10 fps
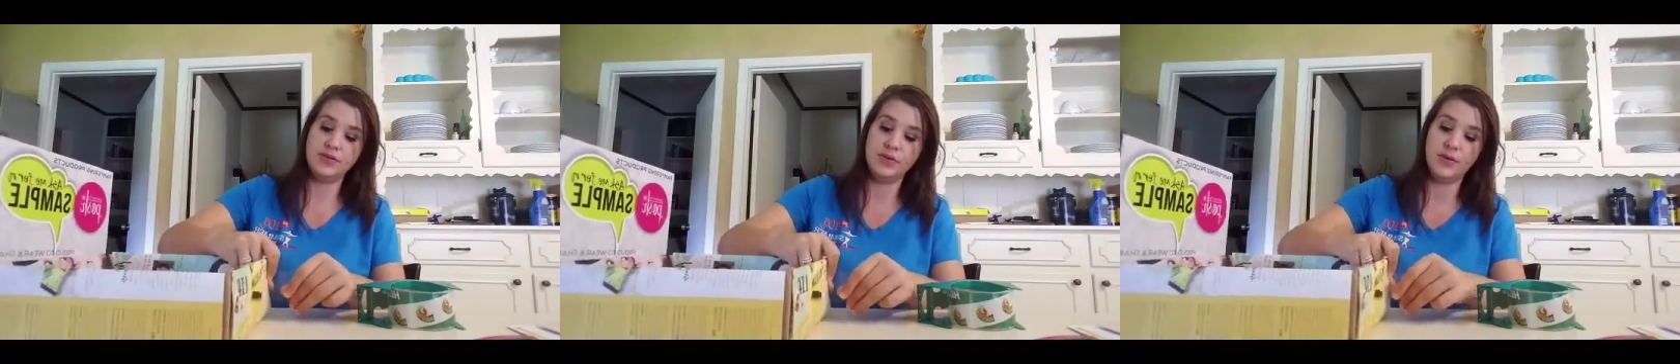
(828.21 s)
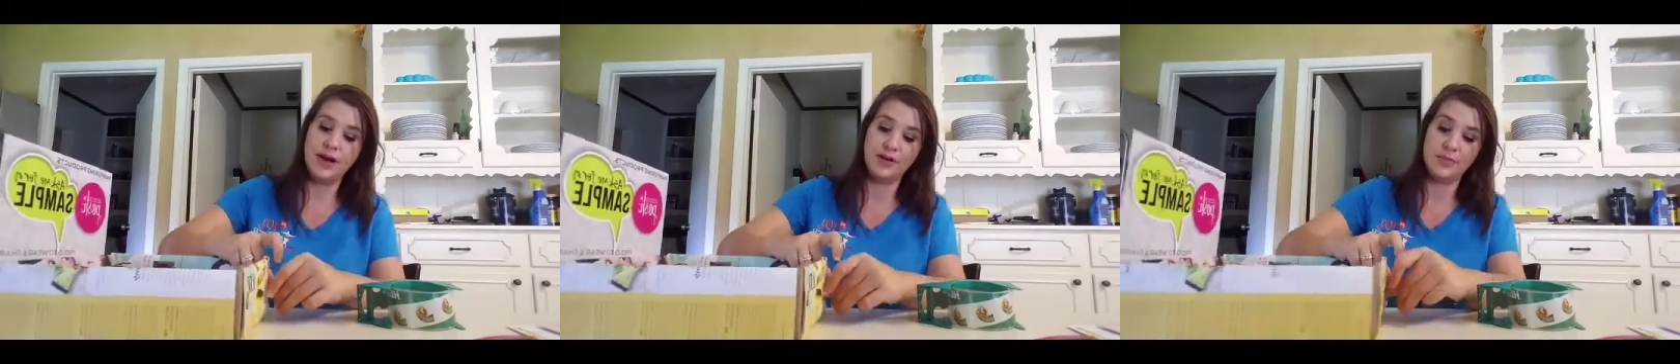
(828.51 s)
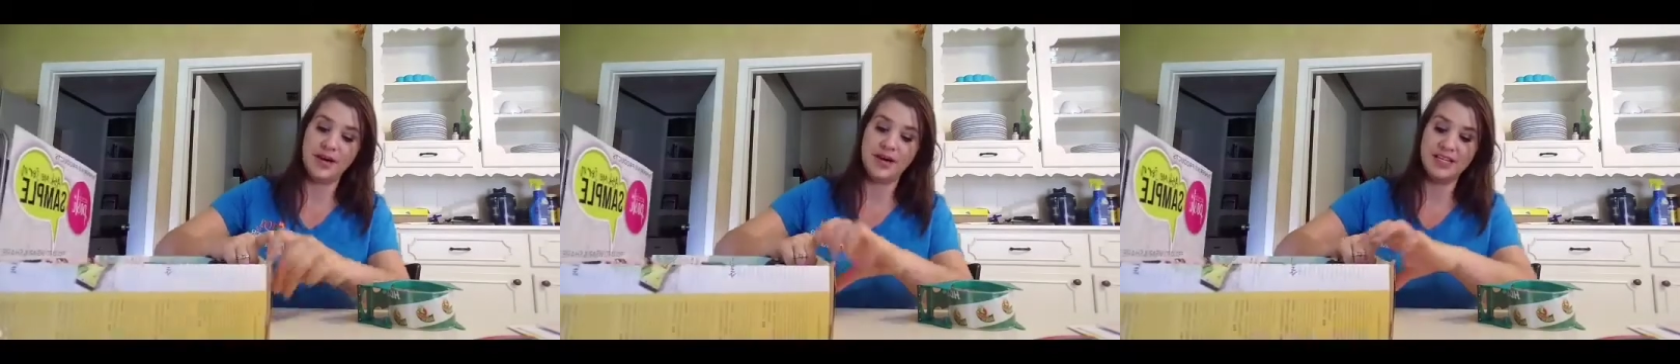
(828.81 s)
you don't go
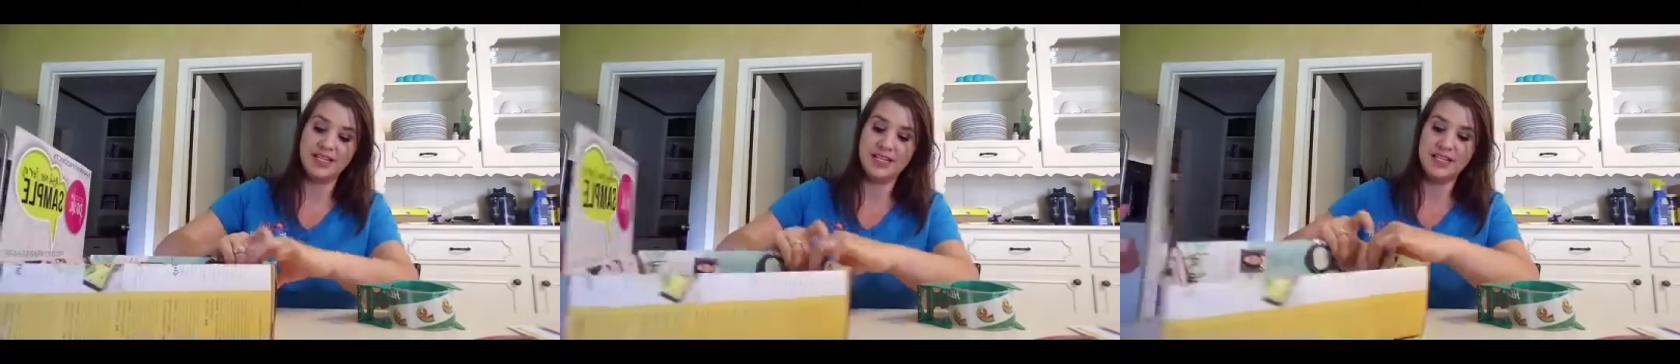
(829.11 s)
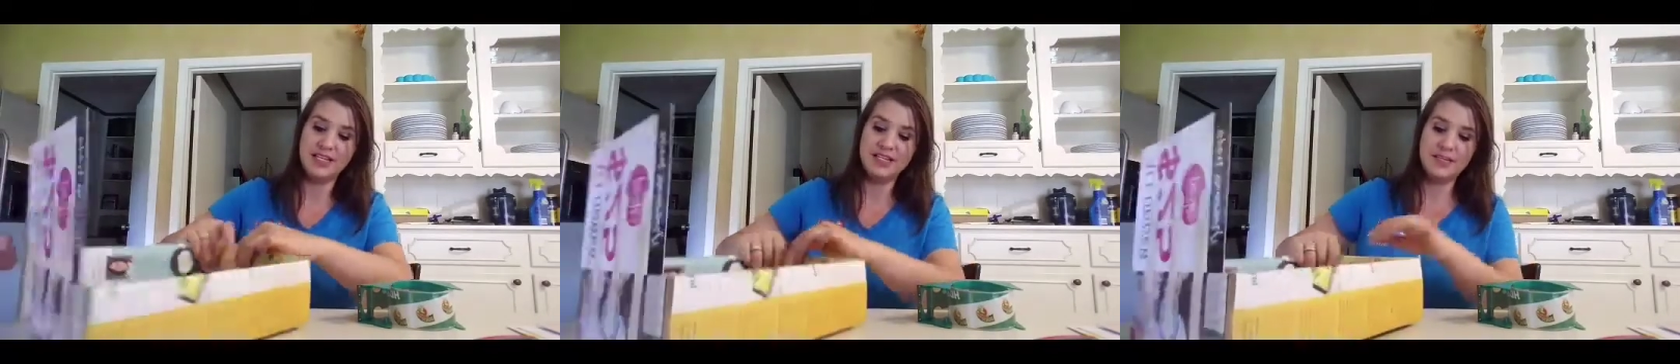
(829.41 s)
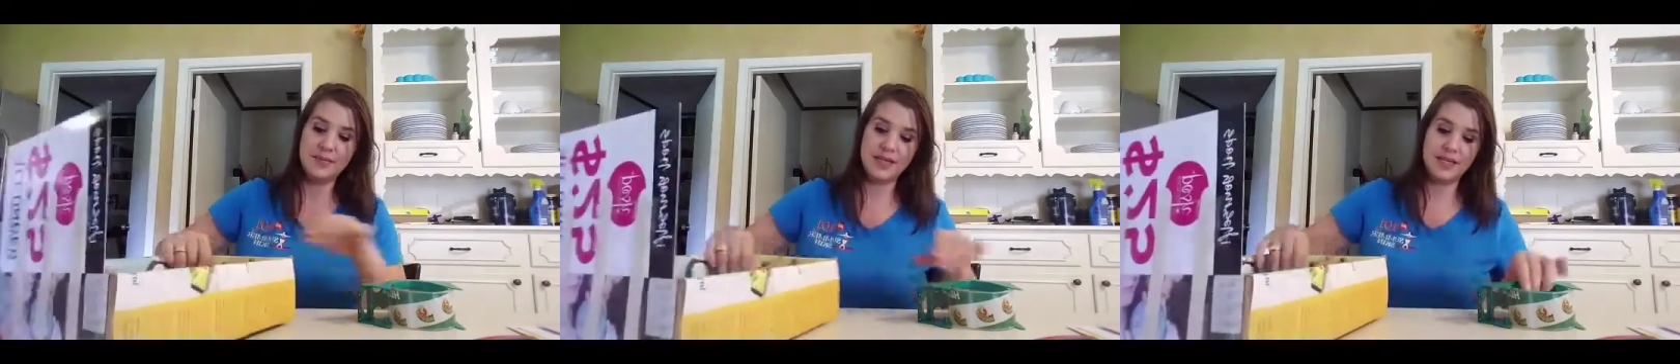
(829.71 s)
out of pocket
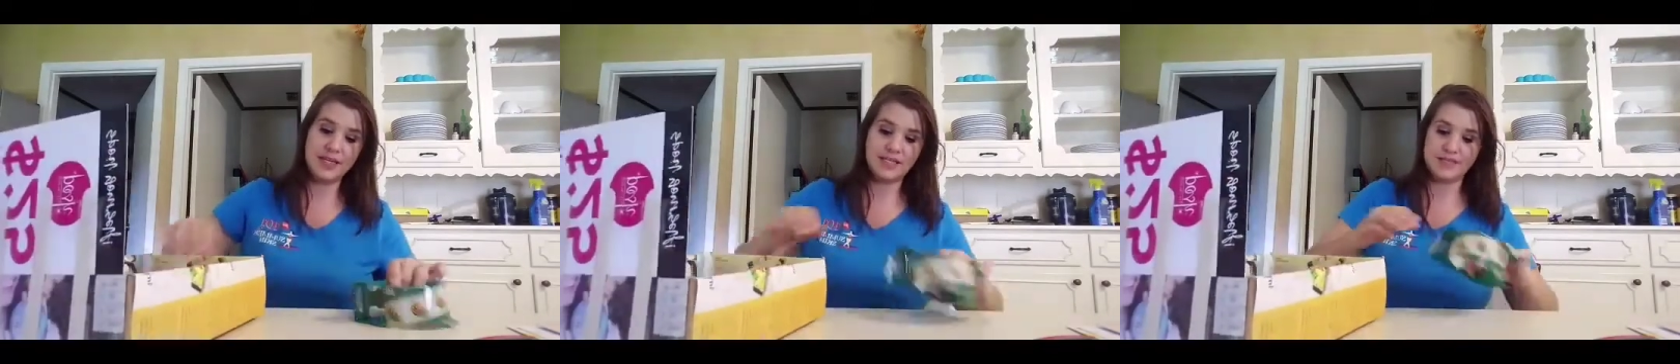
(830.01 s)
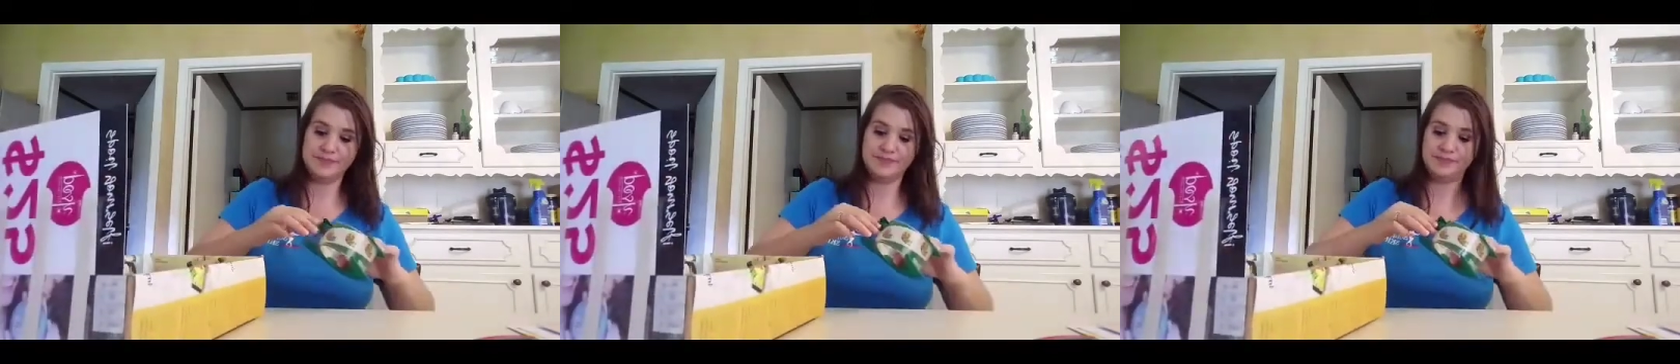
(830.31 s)
to make it,